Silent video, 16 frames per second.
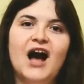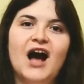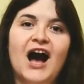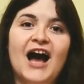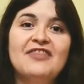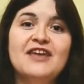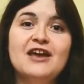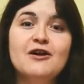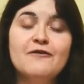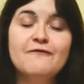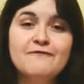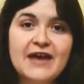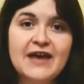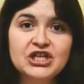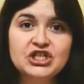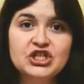I think
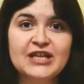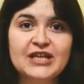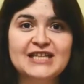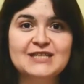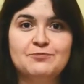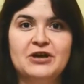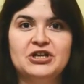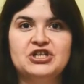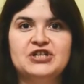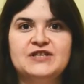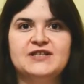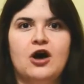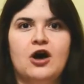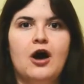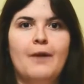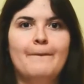facial expressions
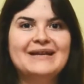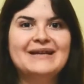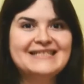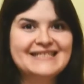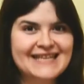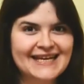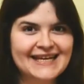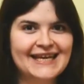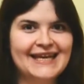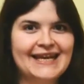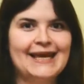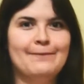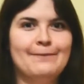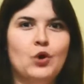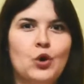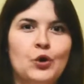are particularly
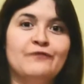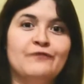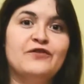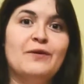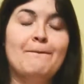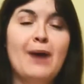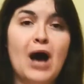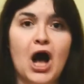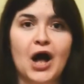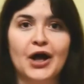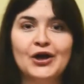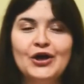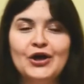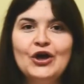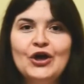important for Puck,